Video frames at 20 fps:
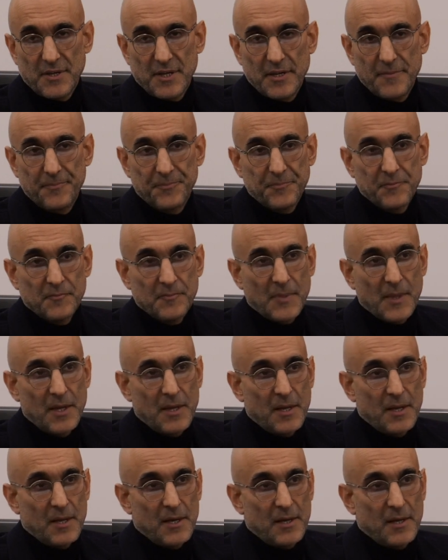time.
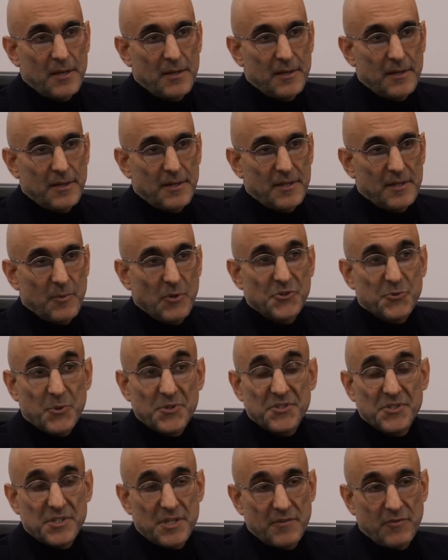The most
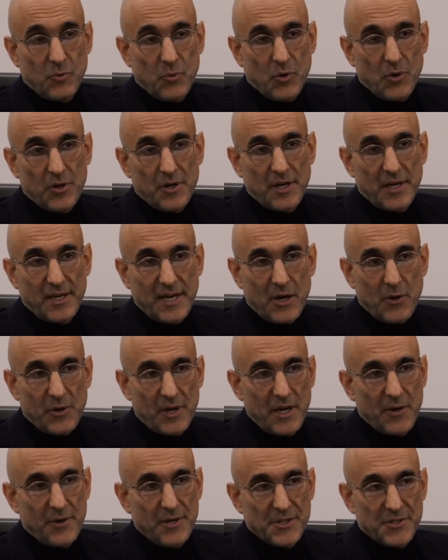recent civil war in our
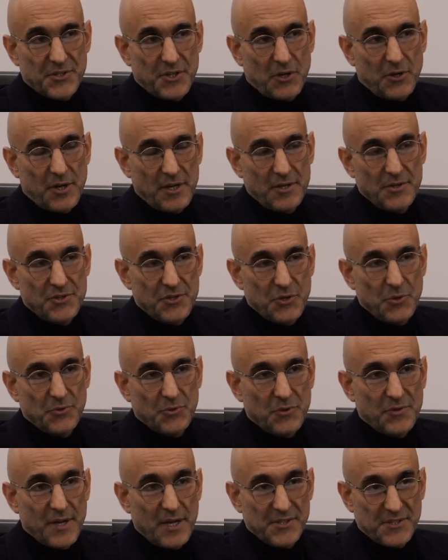area started in June
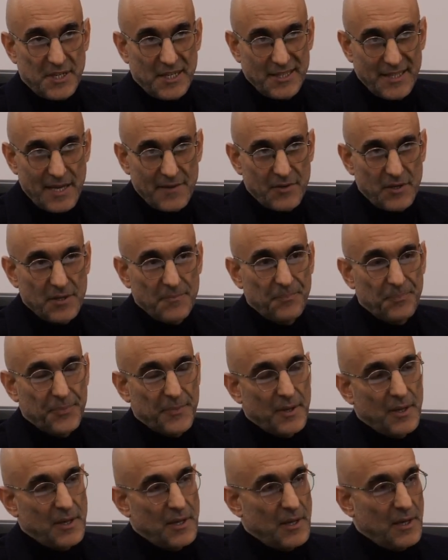2011,
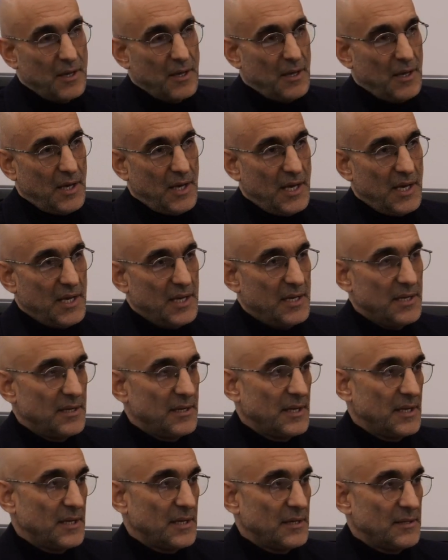
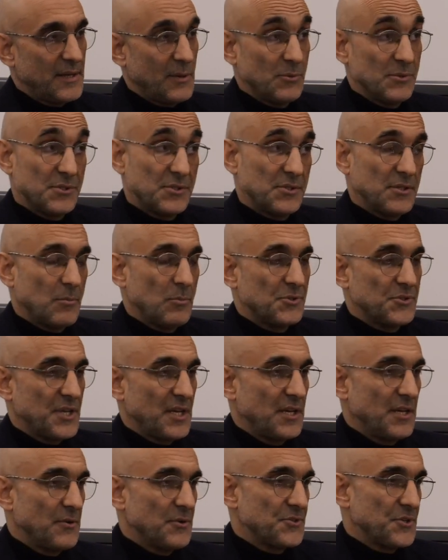and that was almost
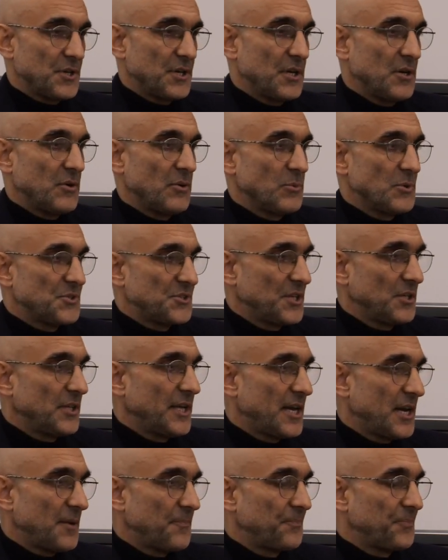8 years ago, and we're still
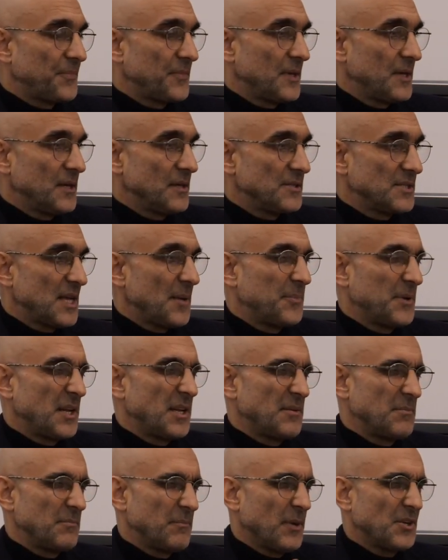at it. There's not
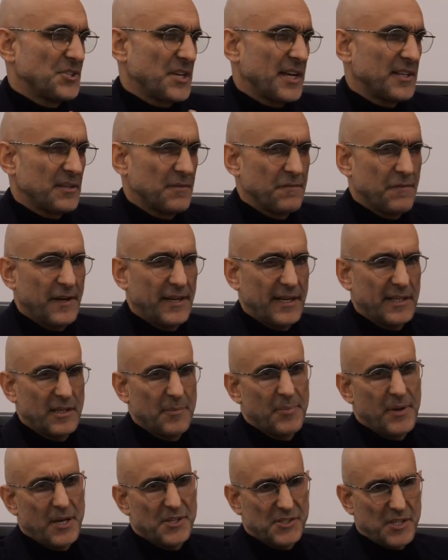been much active fighting in the
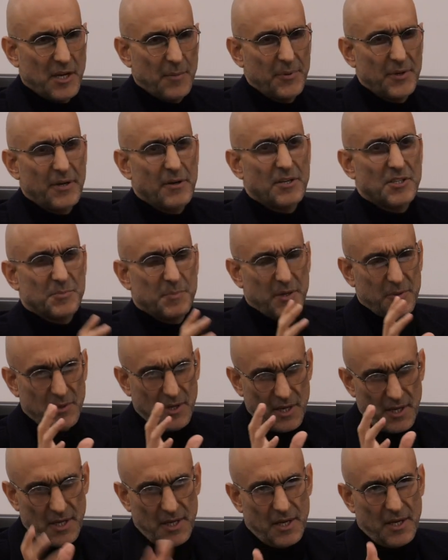past couple of years, but
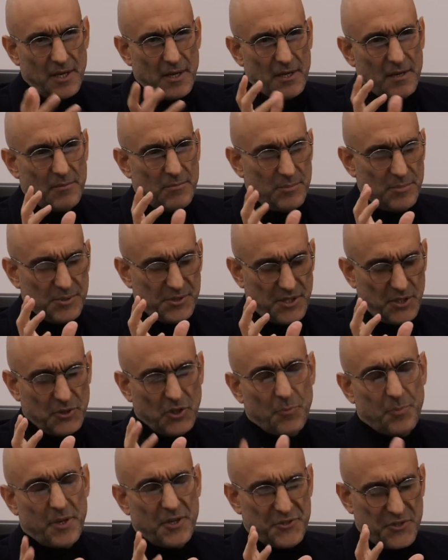still
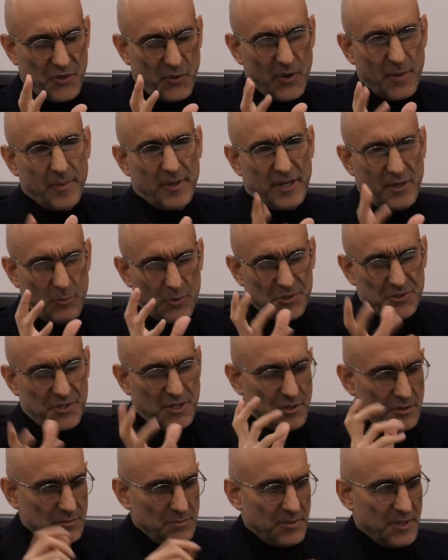no peace agreement, and we're
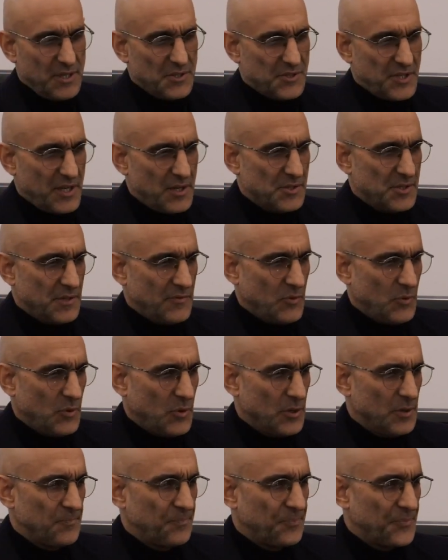still in a state of civil
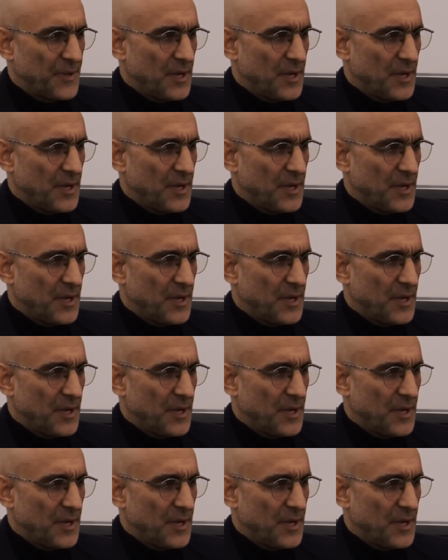war.